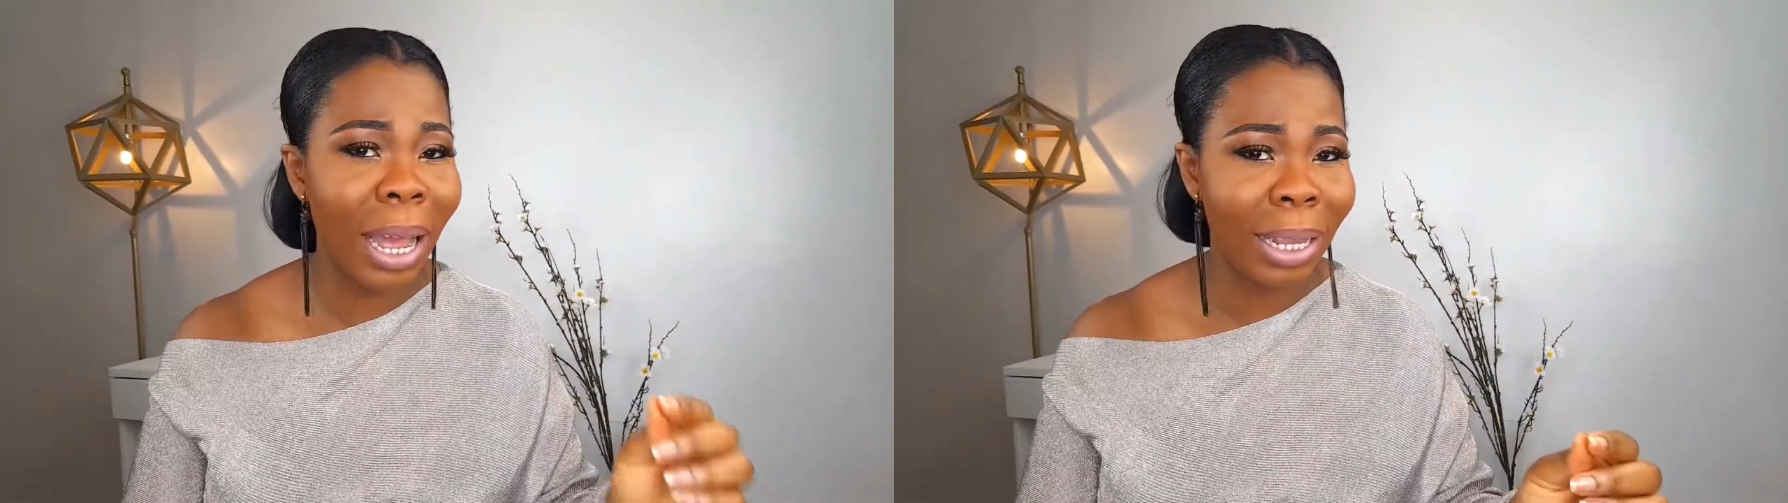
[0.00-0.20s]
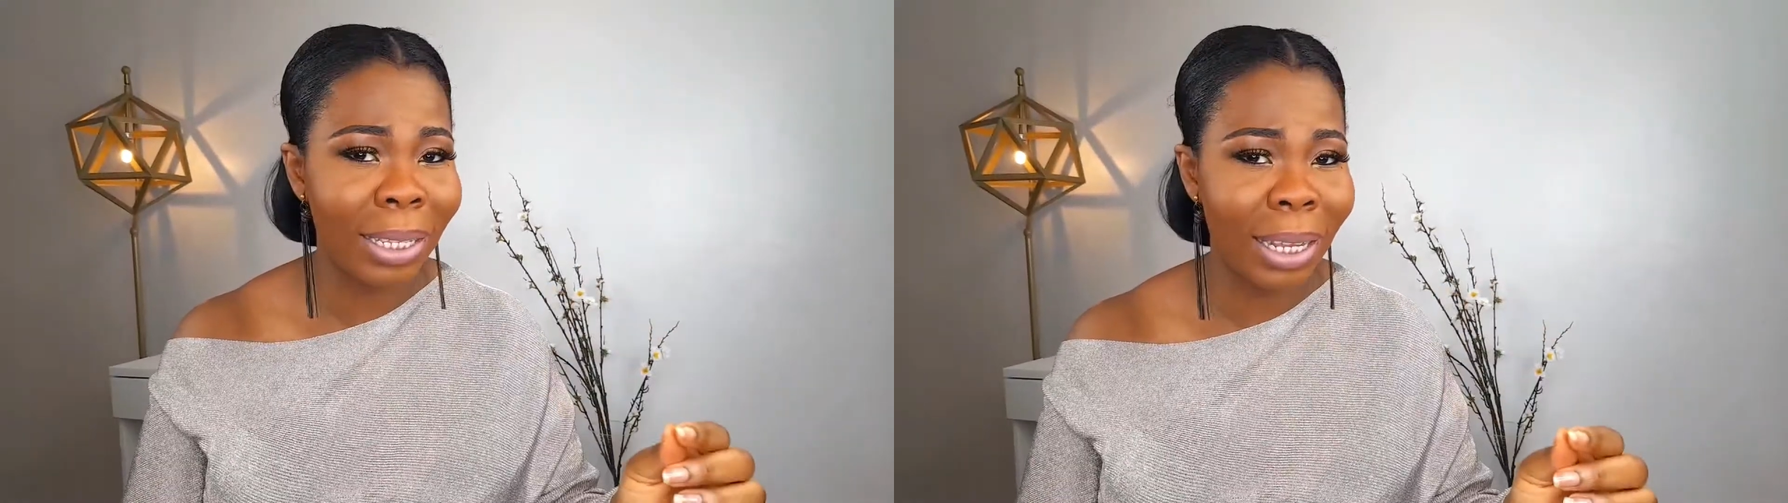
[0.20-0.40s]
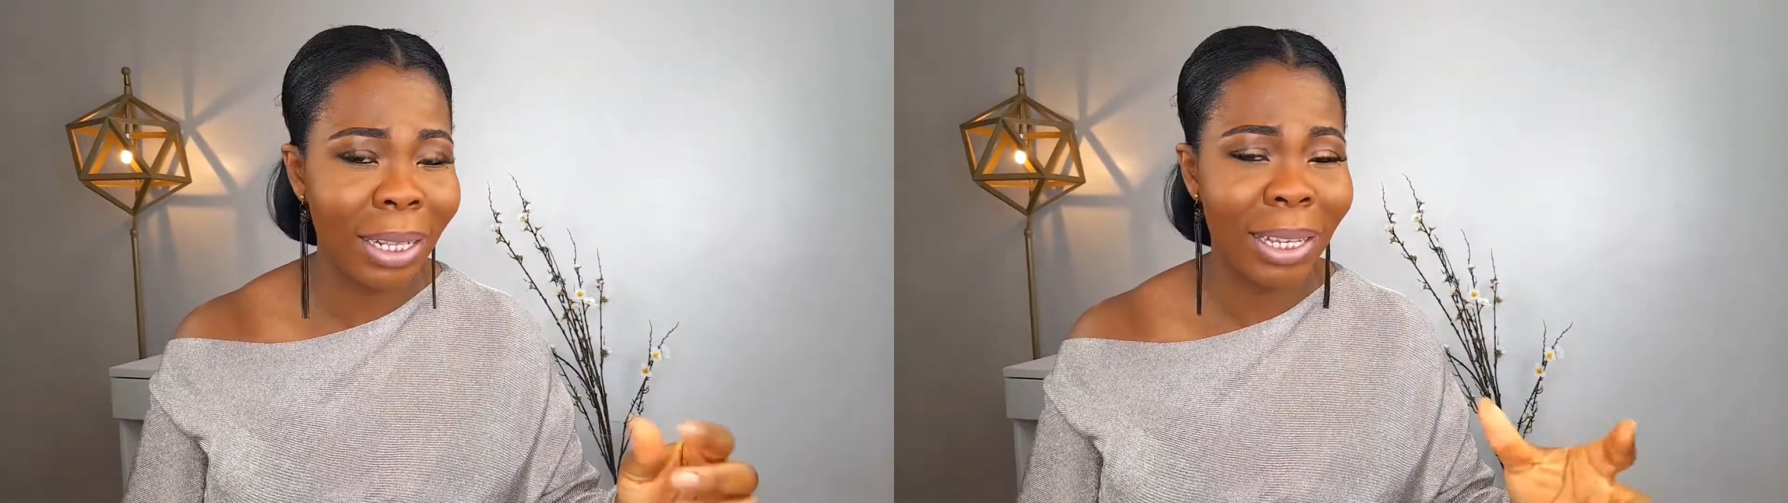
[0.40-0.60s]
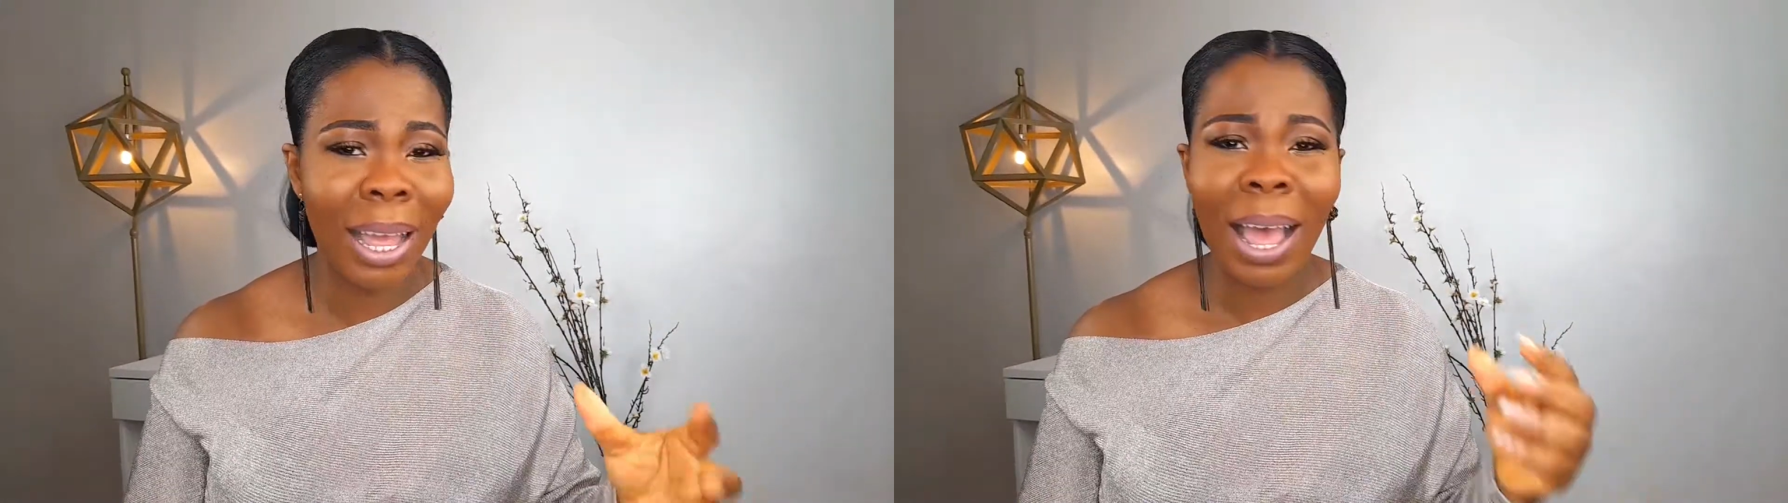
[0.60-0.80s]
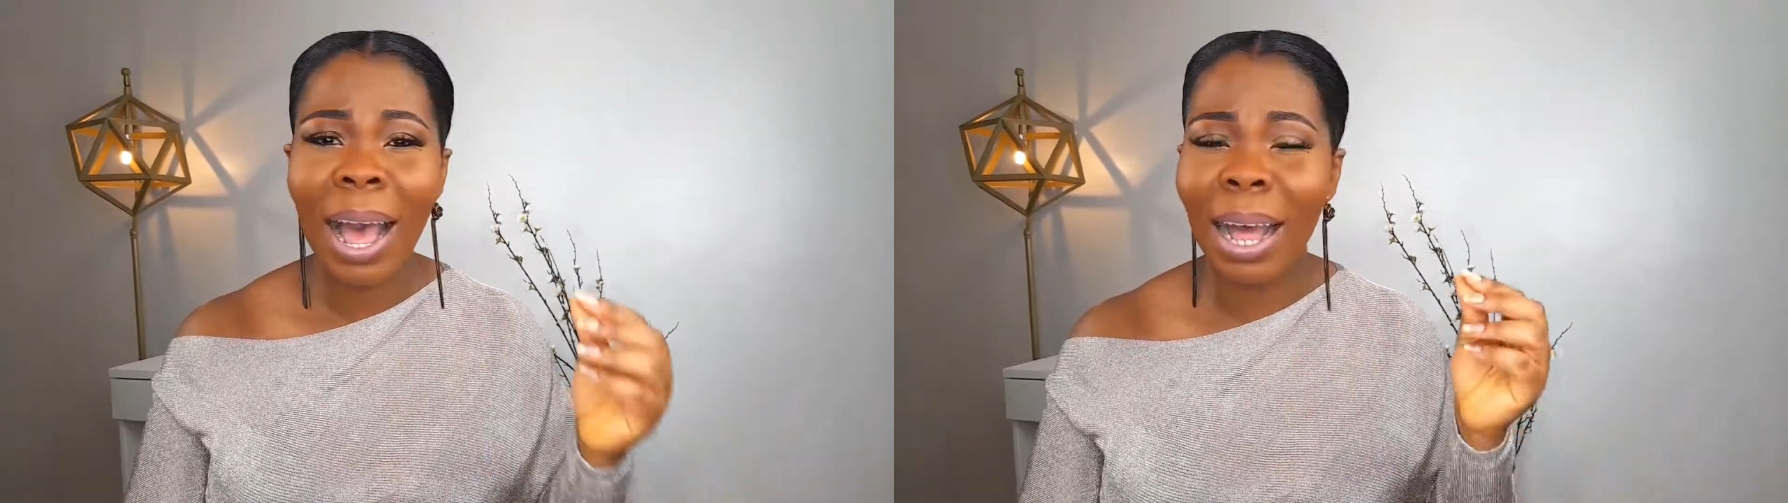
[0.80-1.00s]
asset
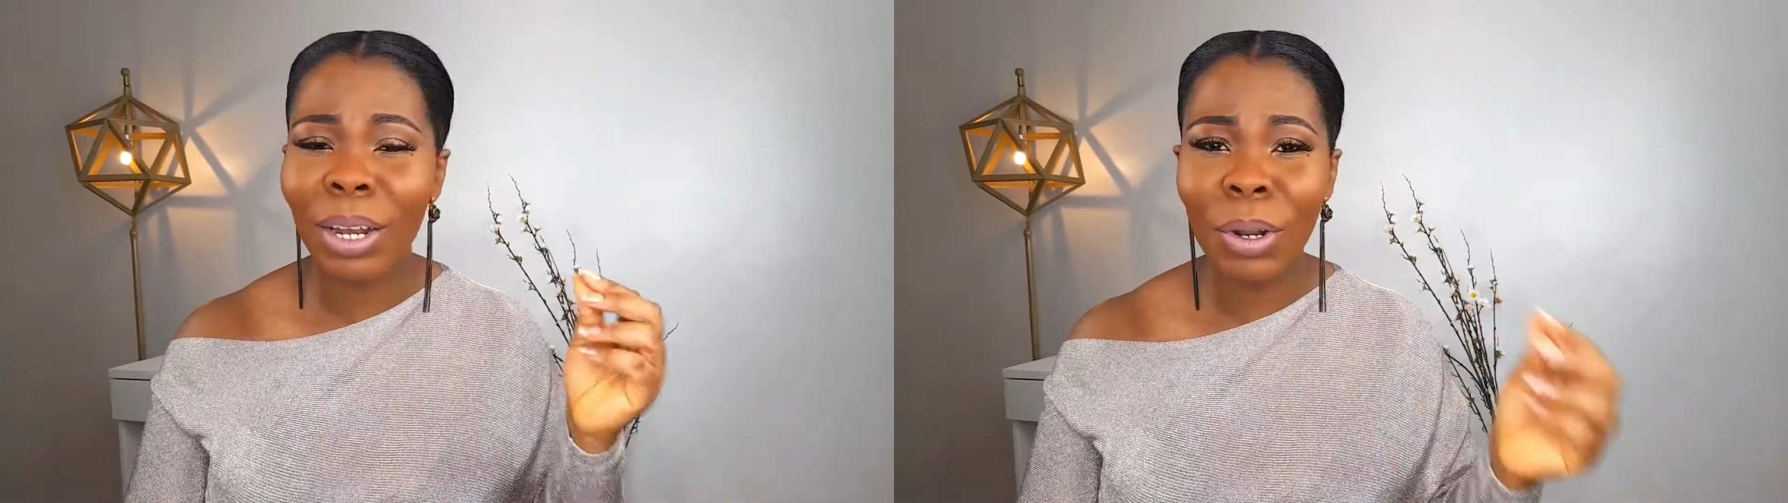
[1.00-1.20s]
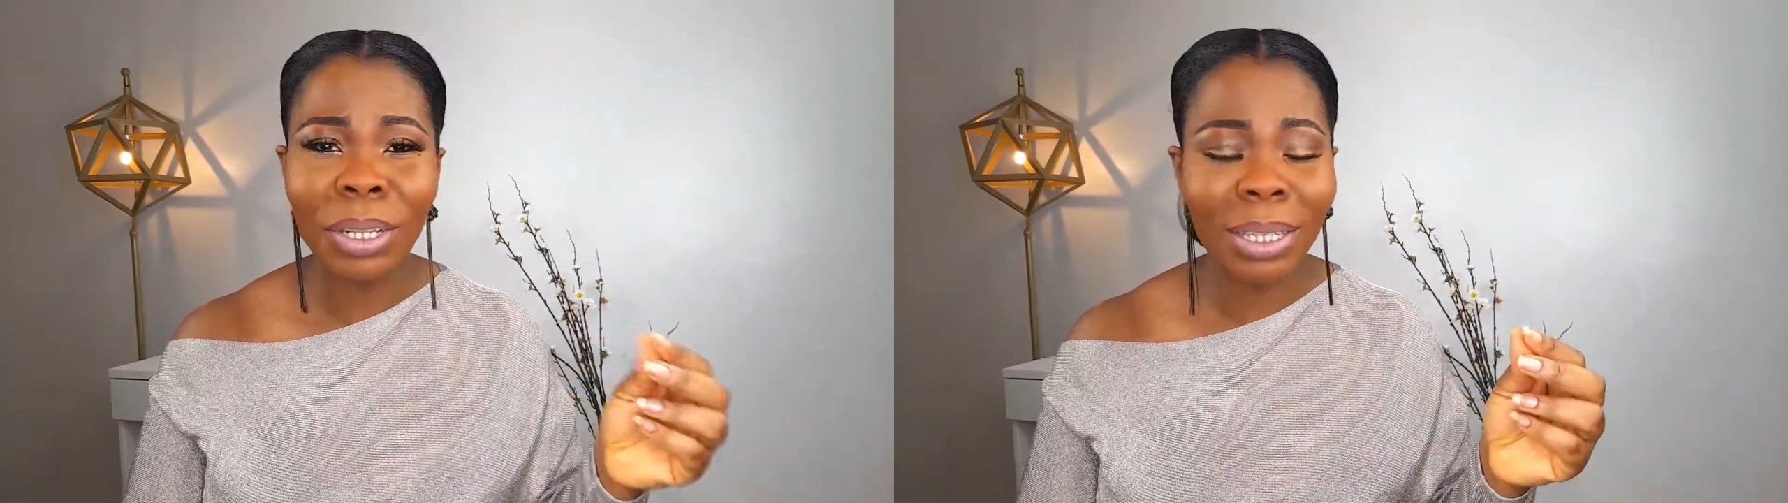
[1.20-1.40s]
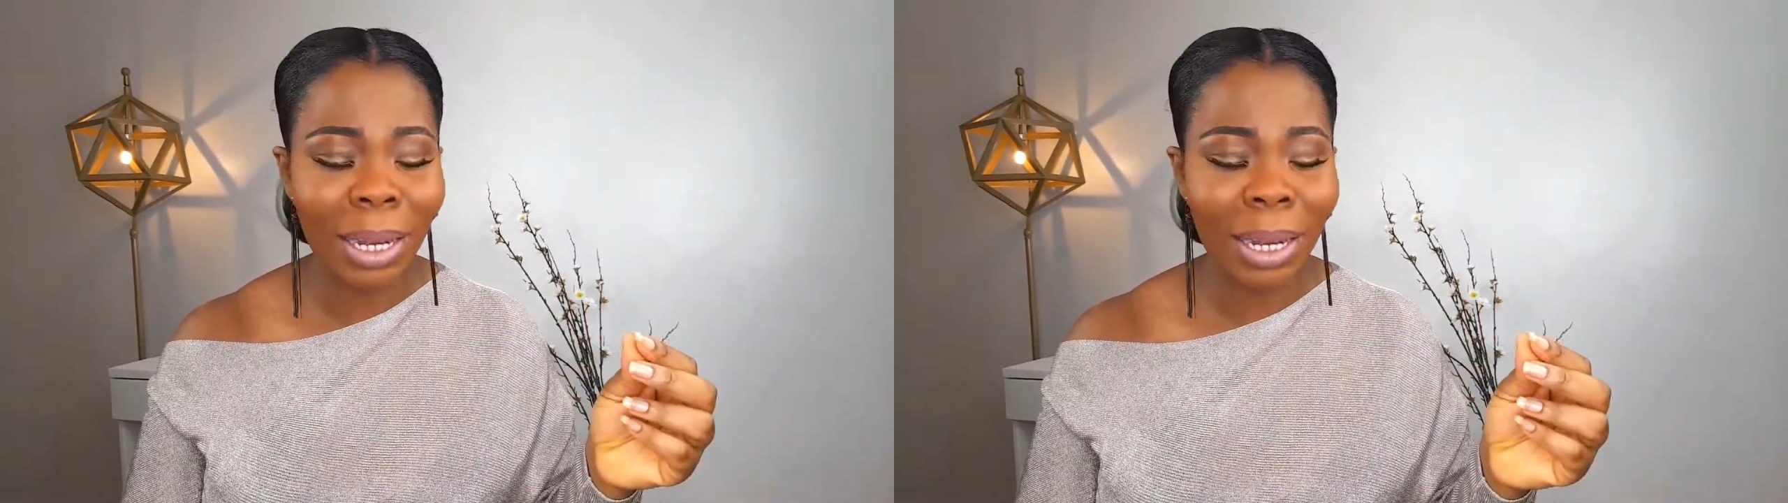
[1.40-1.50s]
and not a